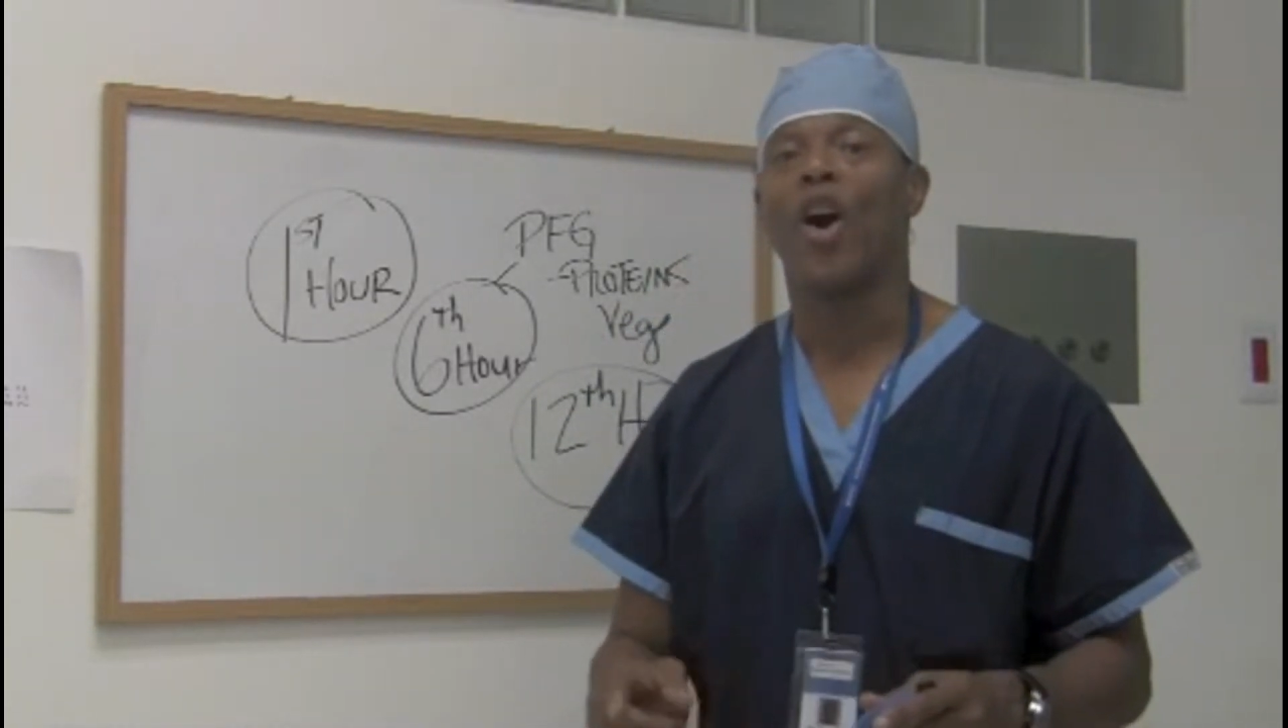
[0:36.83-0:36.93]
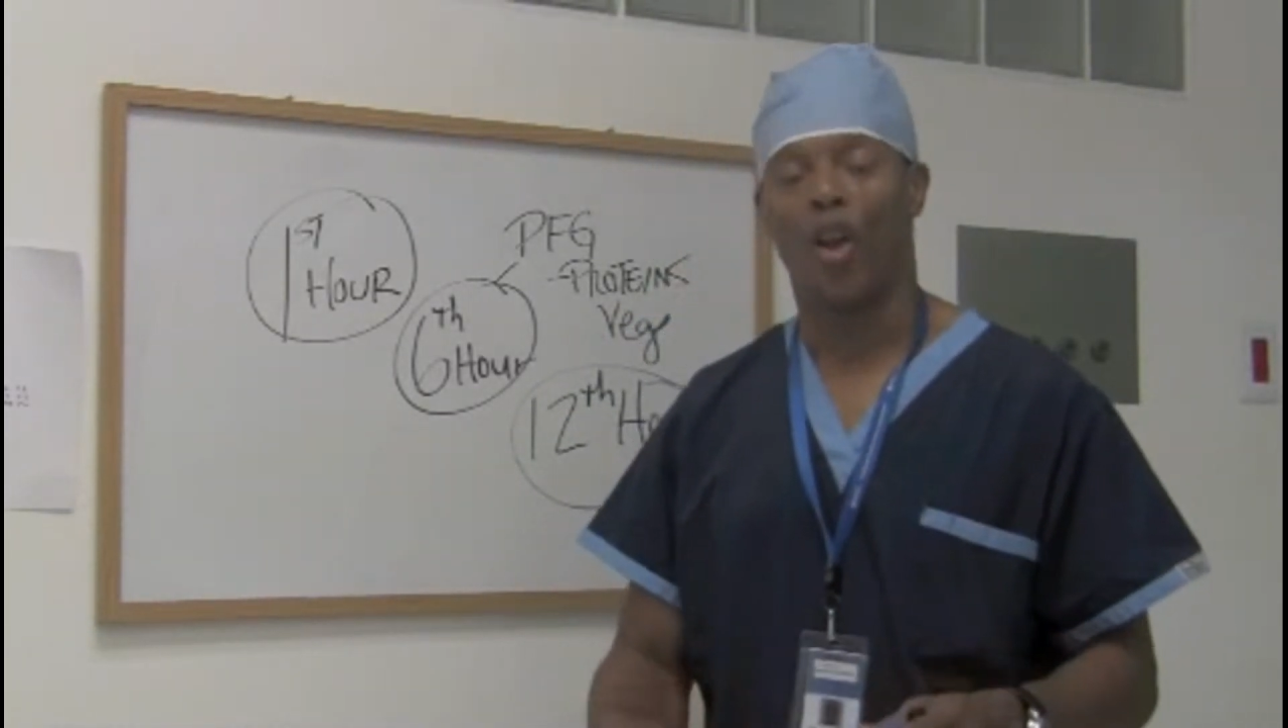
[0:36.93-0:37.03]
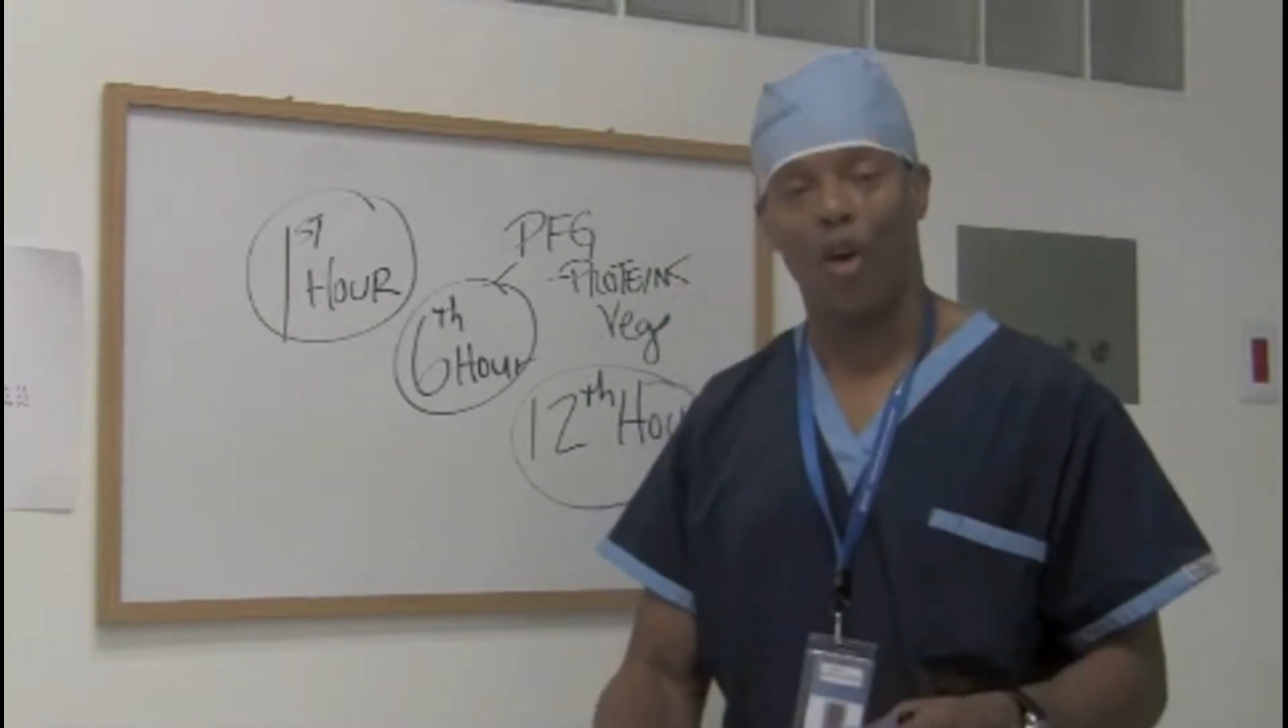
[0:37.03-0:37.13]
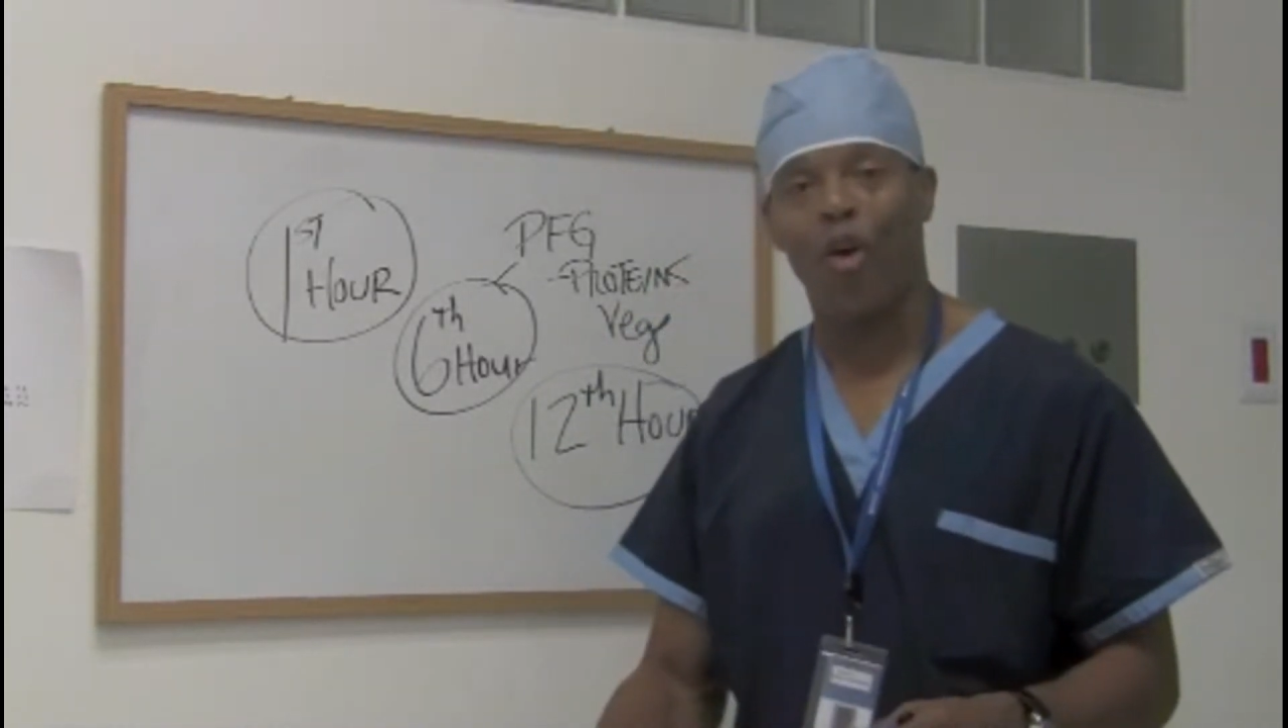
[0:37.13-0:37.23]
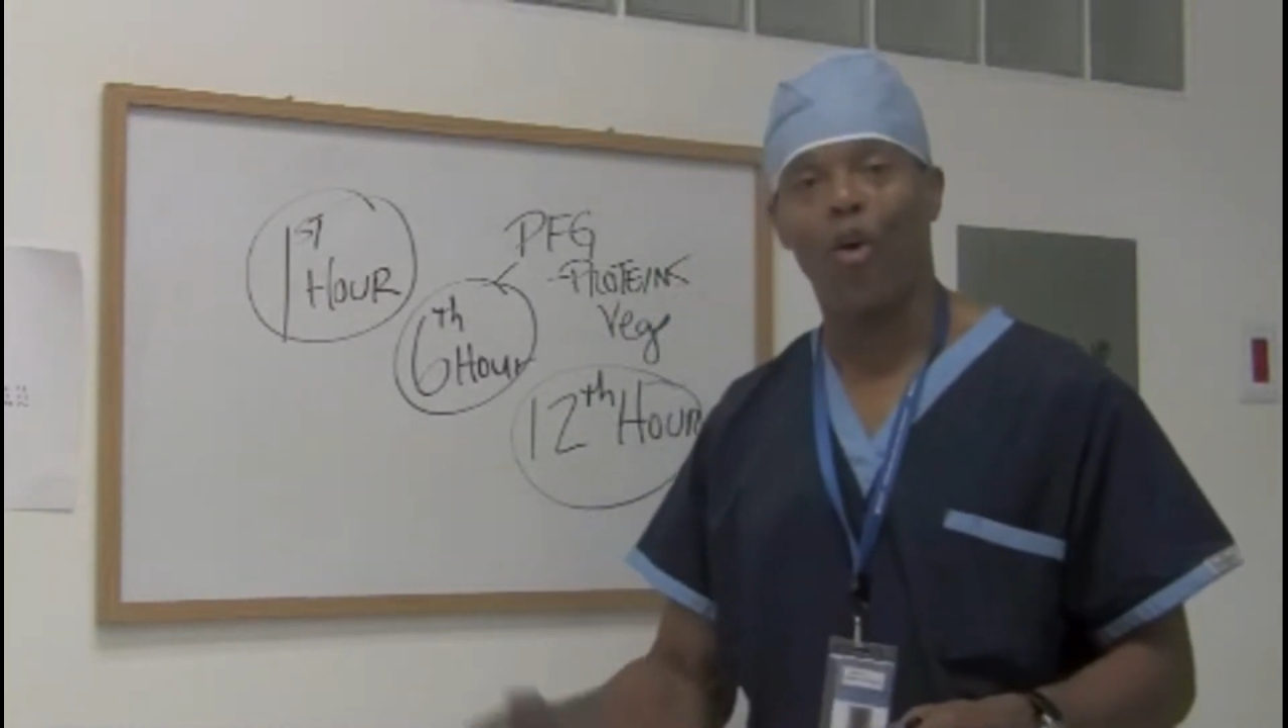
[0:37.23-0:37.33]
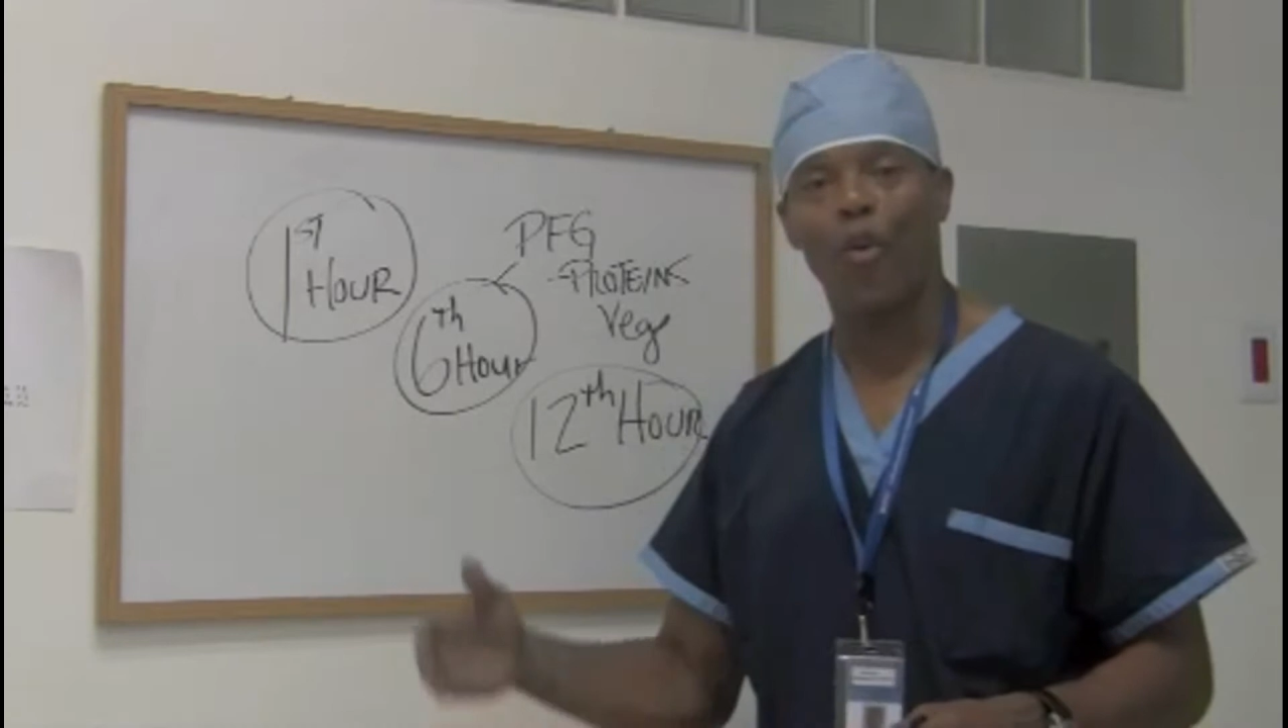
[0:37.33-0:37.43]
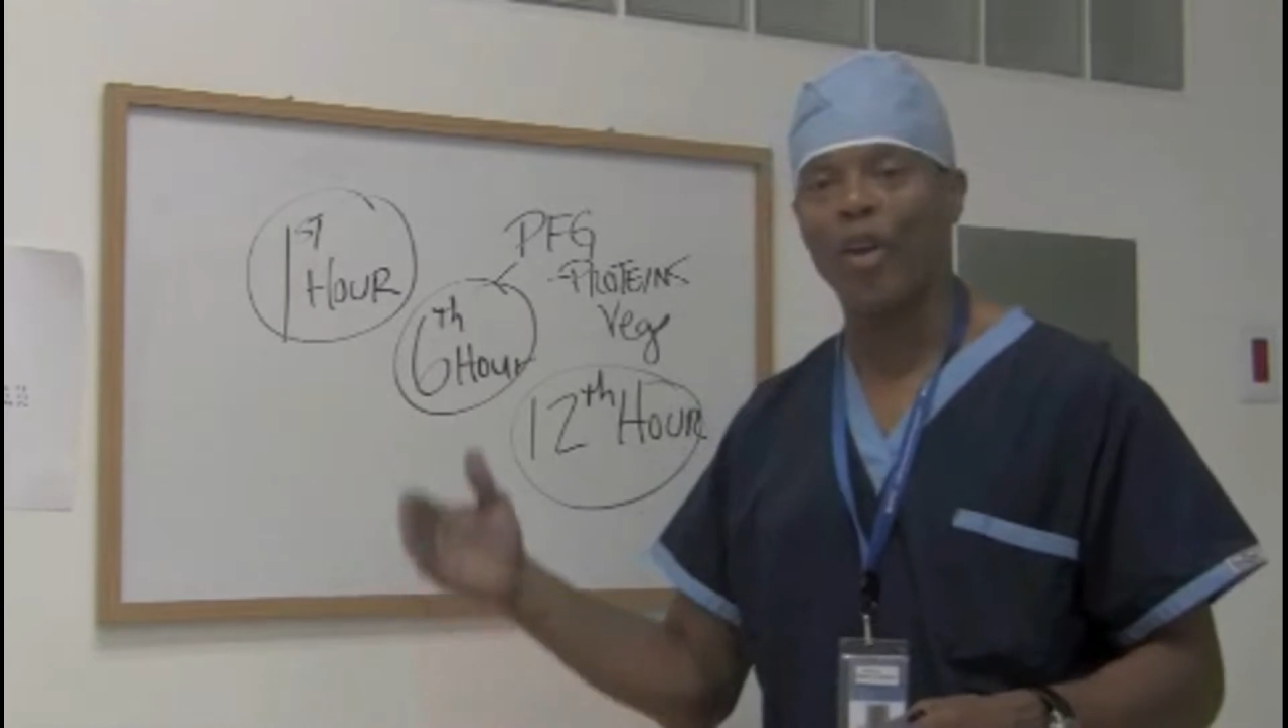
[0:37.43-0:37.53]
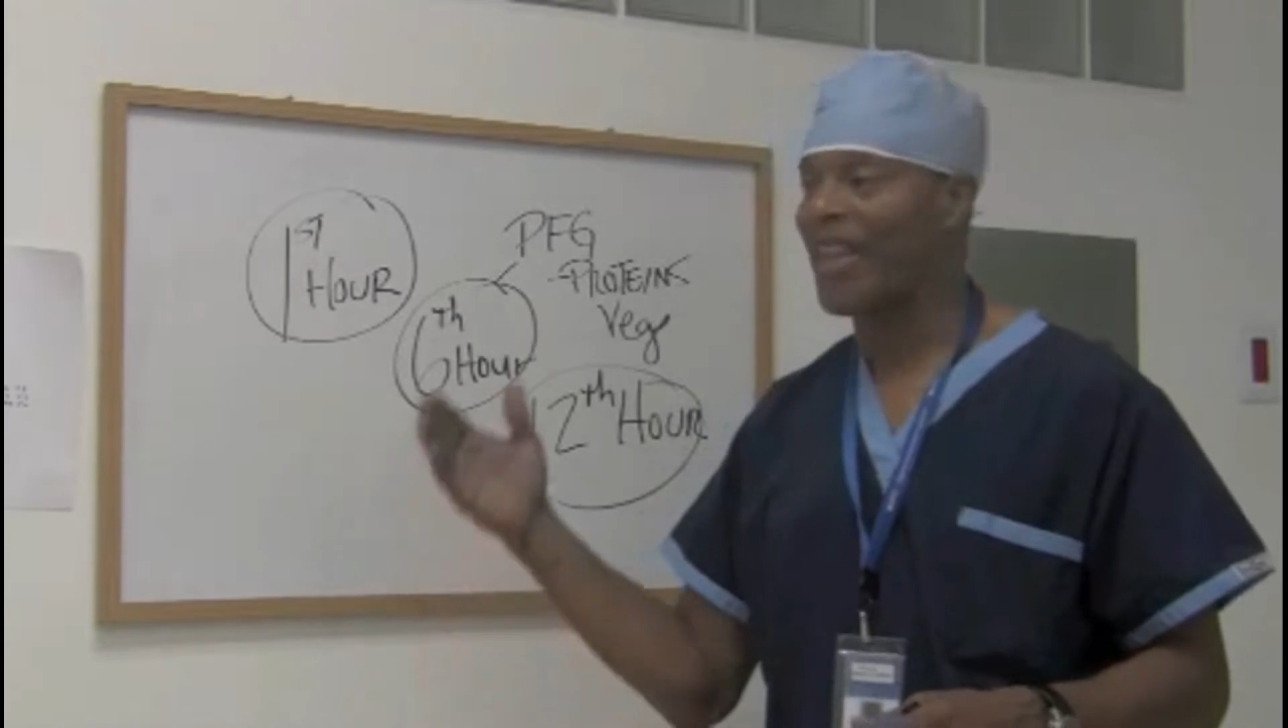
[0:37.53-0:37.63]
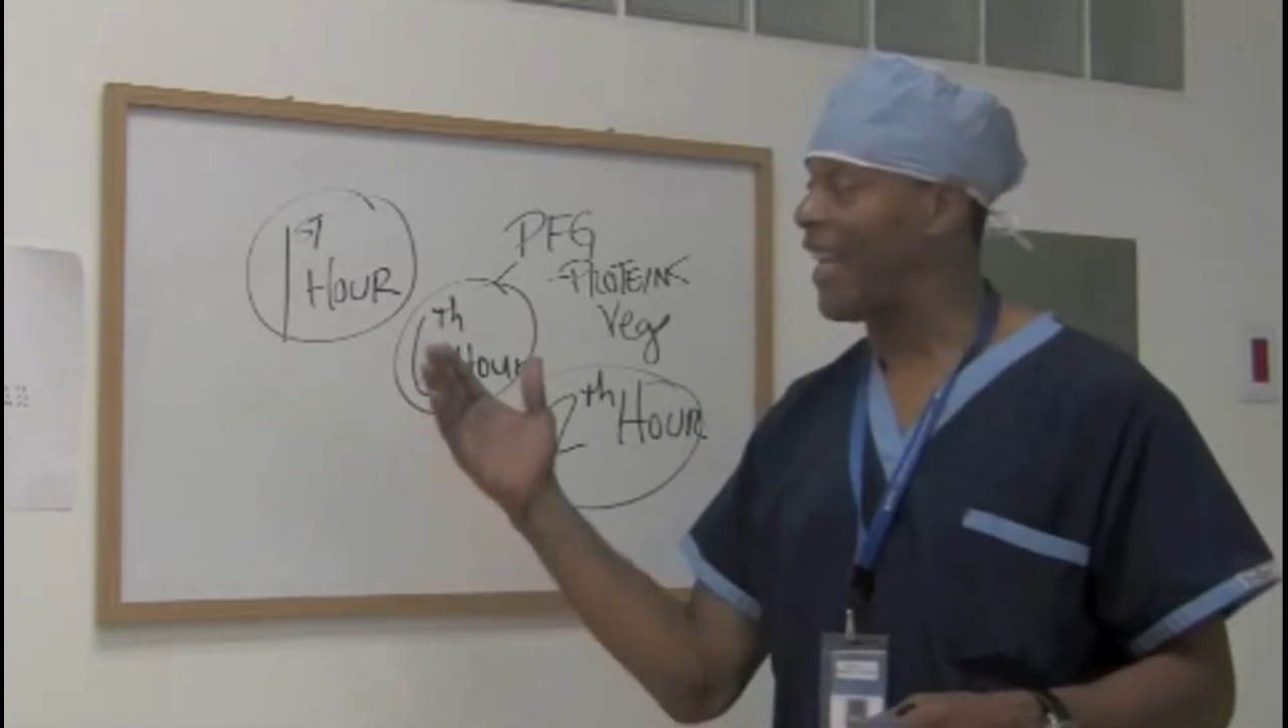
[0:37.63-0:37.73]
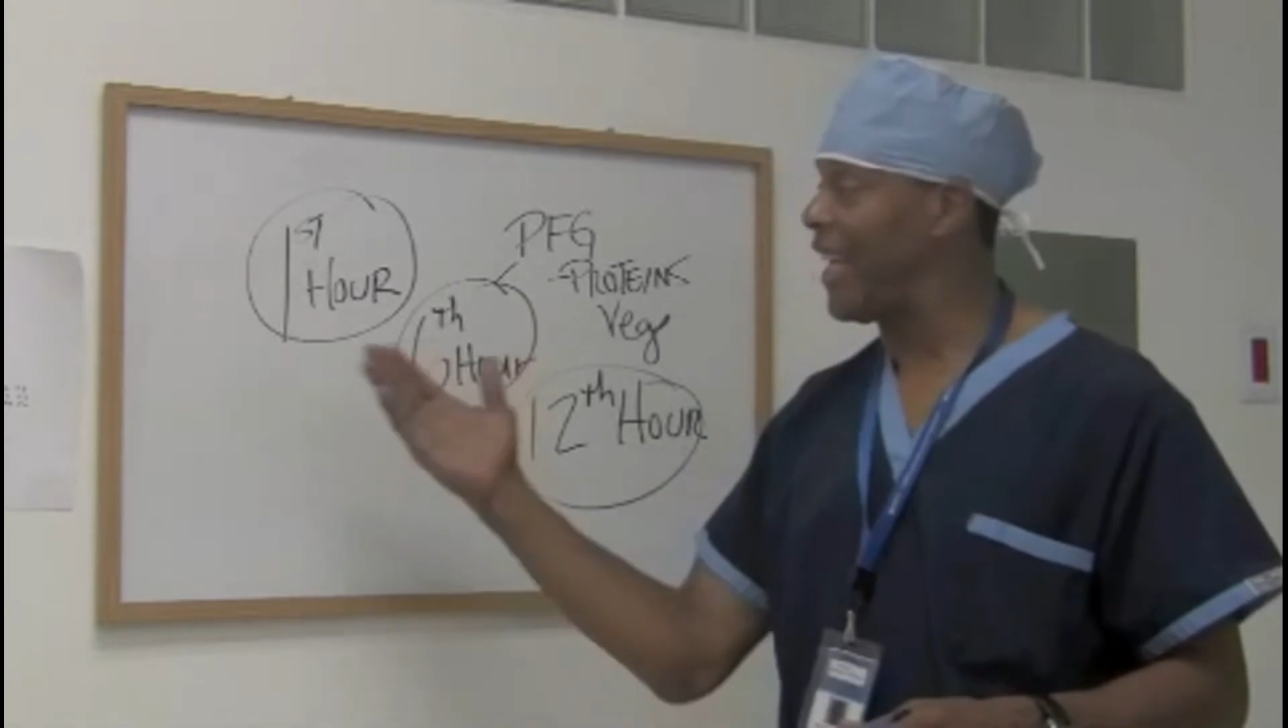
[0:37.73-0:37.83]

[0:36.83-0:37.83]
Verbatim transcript: along with